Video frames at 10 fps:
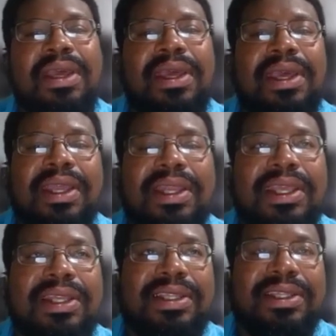And
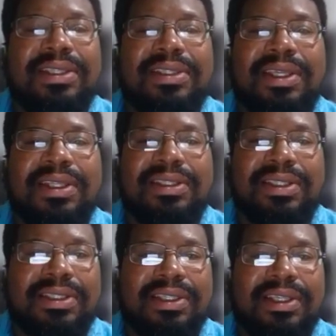he did this in
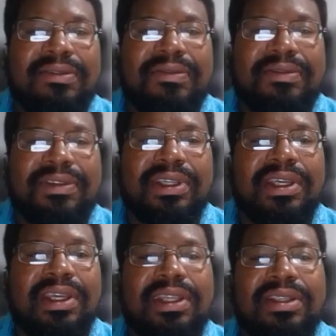
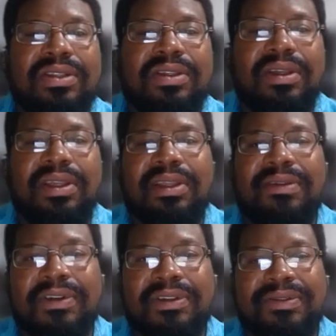1650, and the
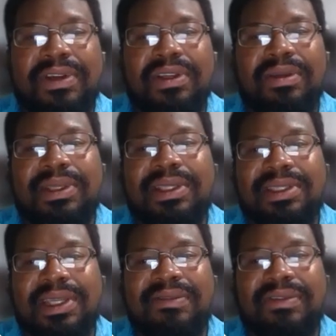first volume, and the
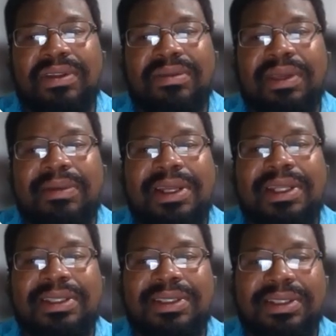second volume came out
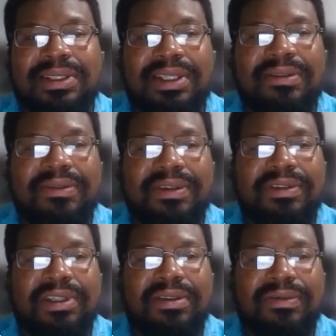in
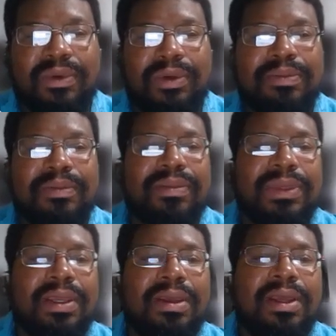1654.
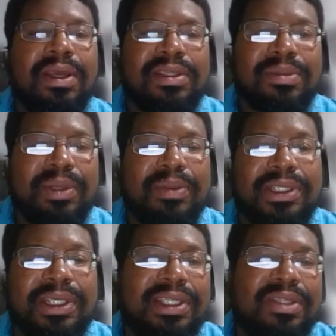So pretty much
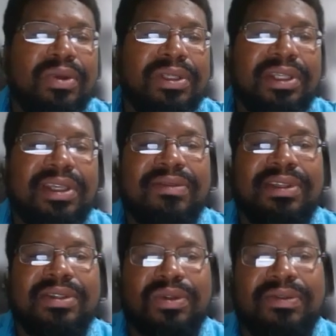he's going to give
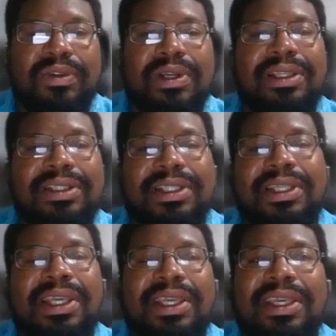this sort of chronology,
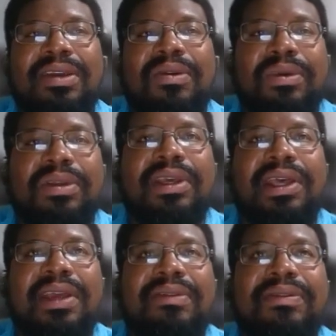and he would
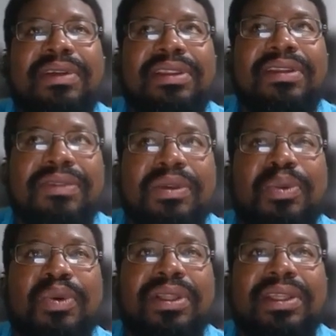have the
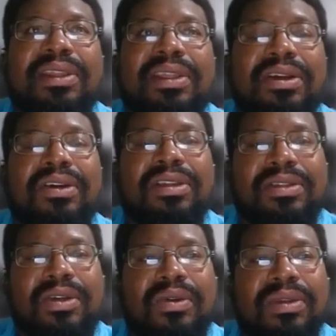viewpoint that the earth is
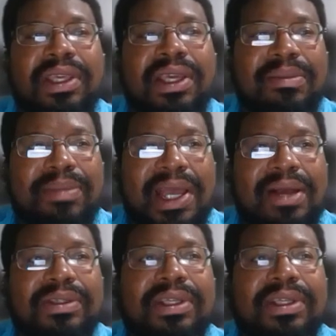only about